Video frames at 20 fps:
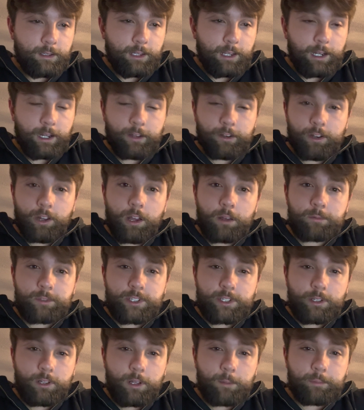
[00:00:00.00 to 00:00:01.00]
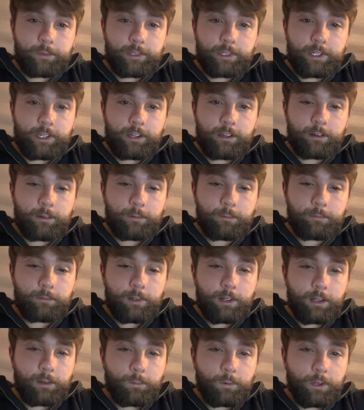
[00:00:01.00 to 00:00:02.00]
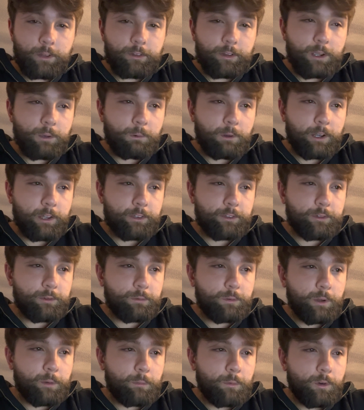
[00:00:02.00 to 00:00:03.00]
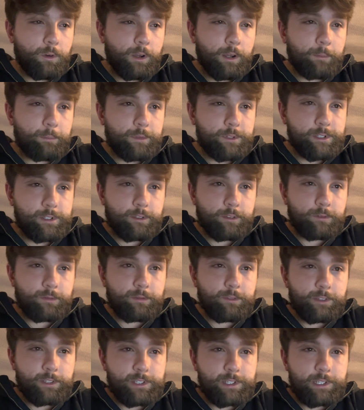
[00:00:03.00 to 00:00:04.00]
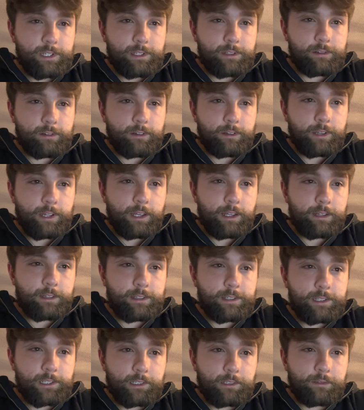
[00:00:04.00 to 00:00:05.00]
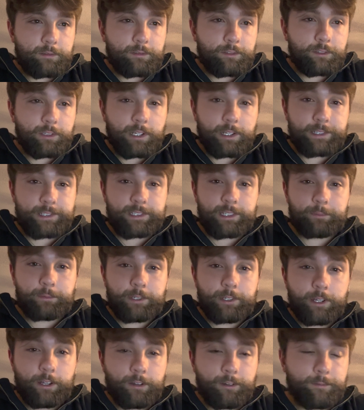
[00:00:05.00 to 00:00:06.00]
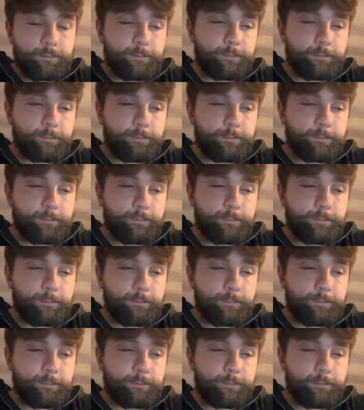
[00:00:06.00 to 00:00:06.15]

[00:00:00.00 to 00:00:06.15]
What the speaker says: don't know. I'm still up in the air on whether I want to do one more episode for the season or not. So, you guys let me know.